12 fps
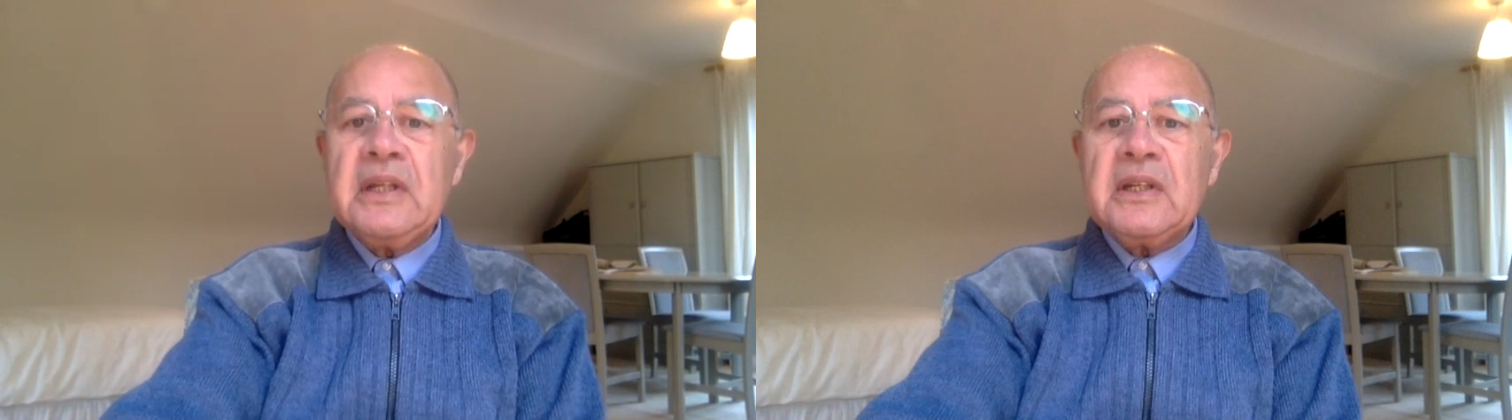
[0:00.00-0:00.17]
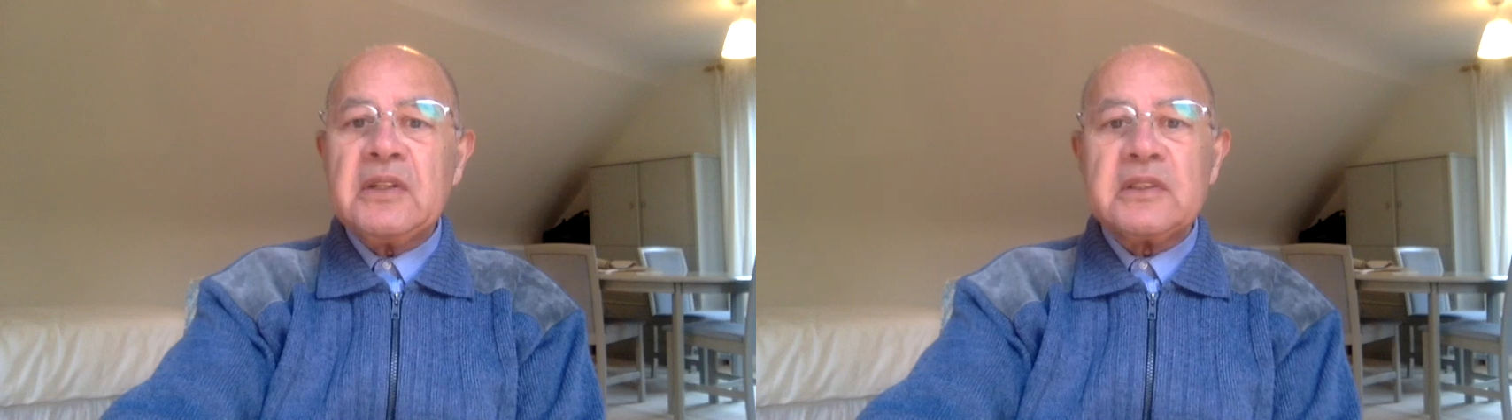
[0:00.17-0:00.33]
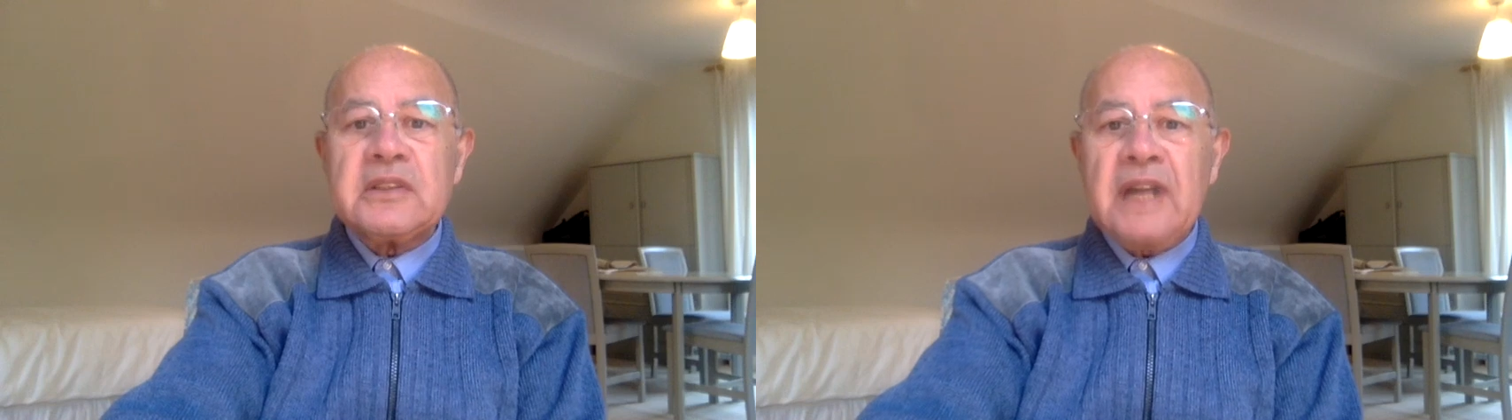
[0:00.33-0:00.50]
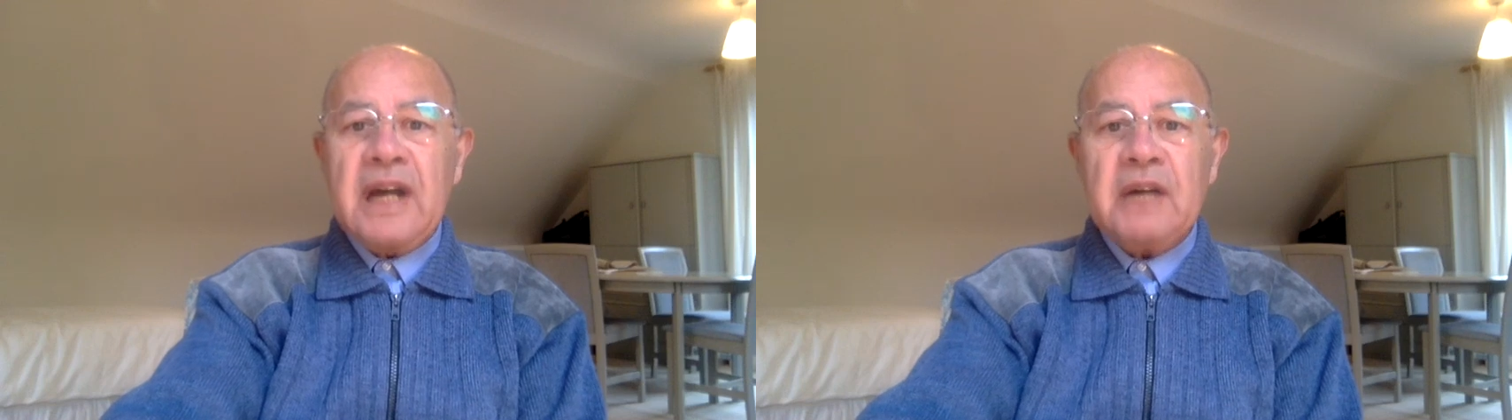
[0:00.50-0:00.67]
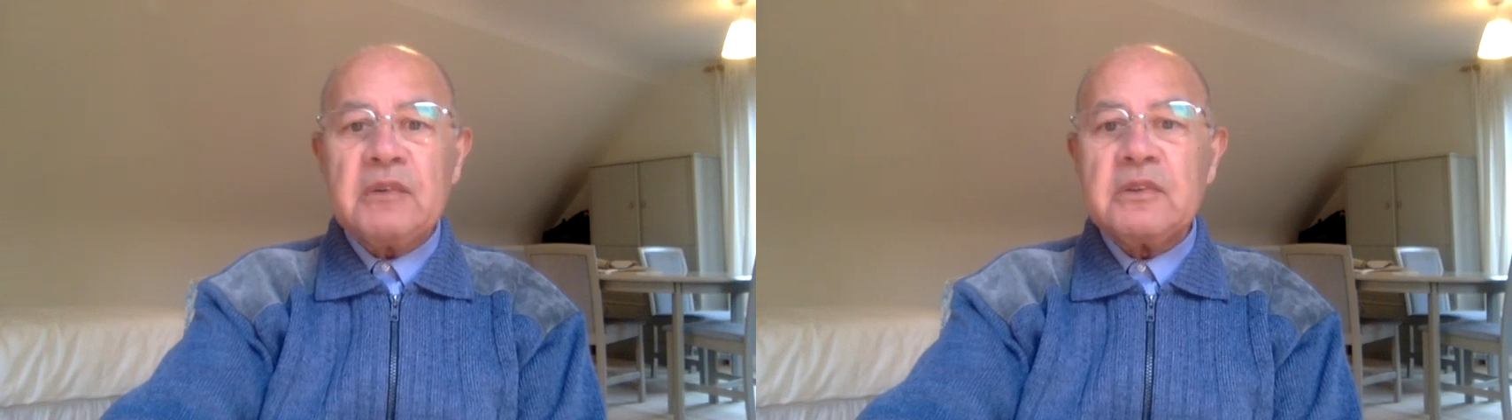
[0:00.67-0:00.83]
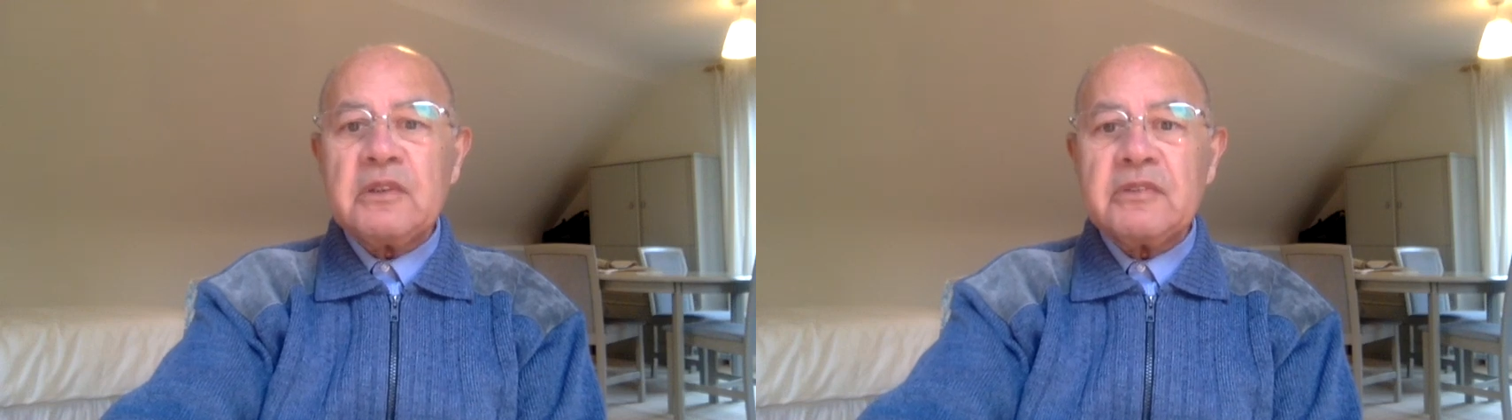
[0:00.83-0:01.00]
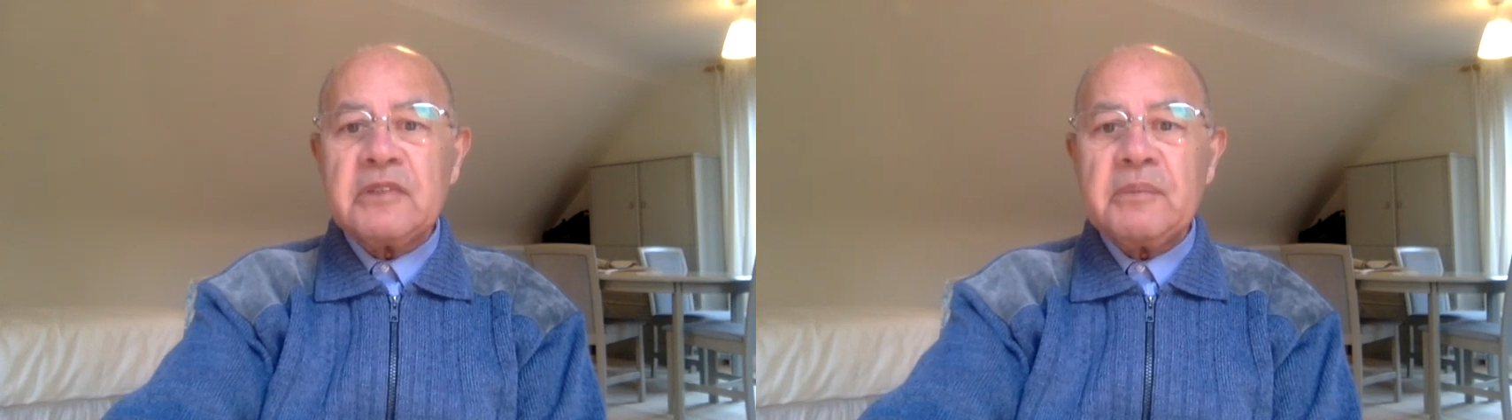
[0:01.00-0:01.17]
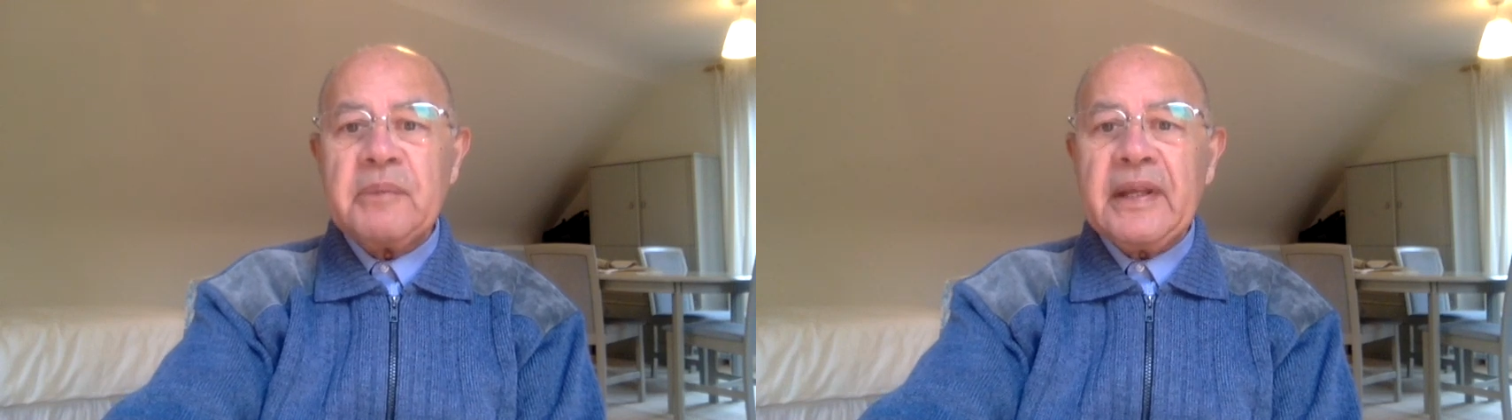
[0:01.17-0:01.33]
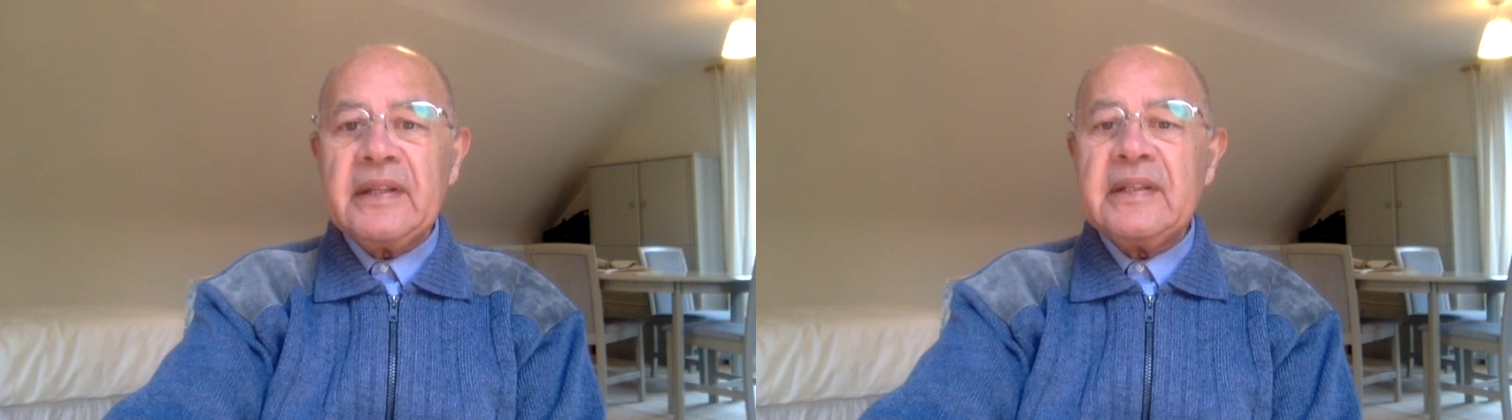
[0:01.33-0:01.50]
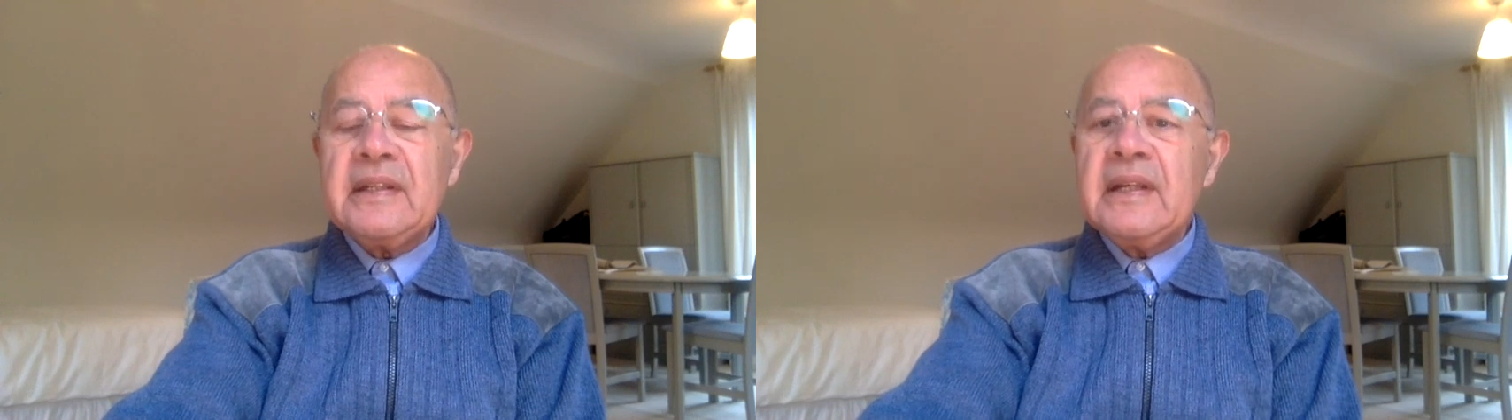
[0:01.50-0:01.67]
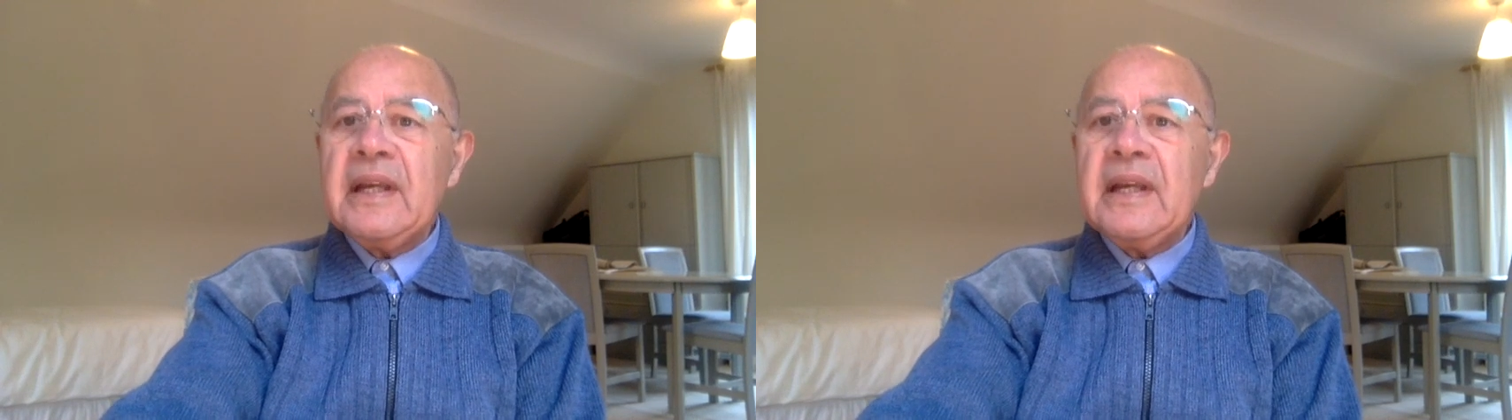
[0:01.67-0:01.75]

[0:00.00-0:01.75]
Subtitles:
got out of the bed,